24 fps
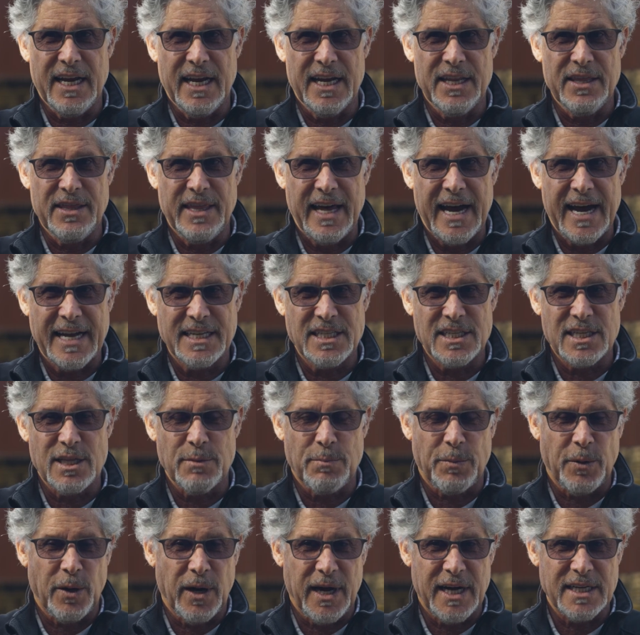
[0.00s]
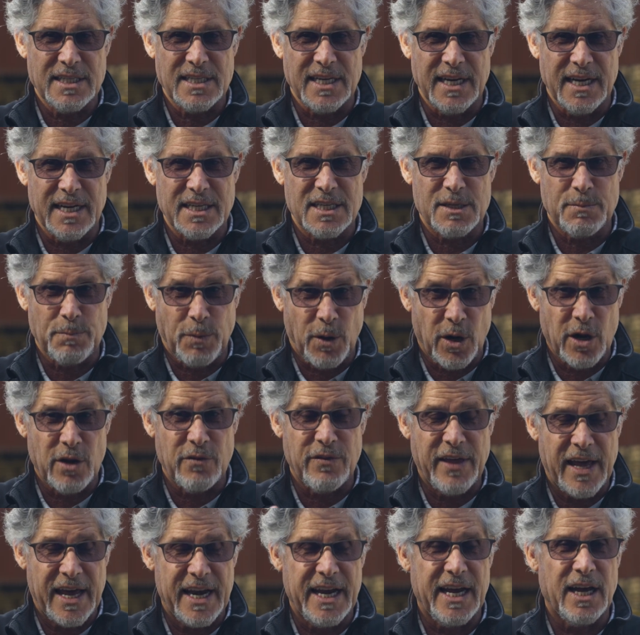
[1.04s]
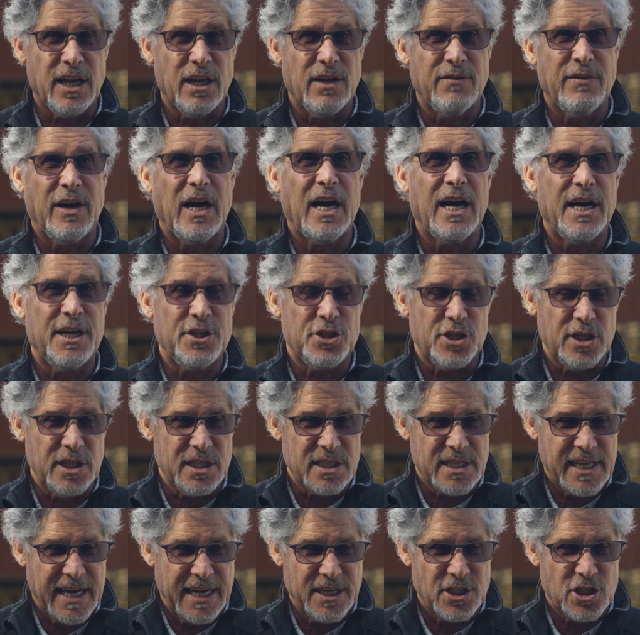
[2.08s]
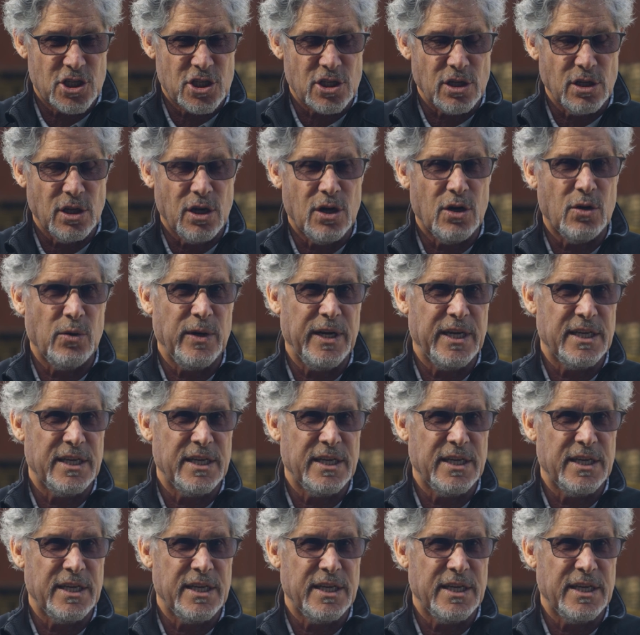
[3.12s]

And that's the process, part of that élevage is that slow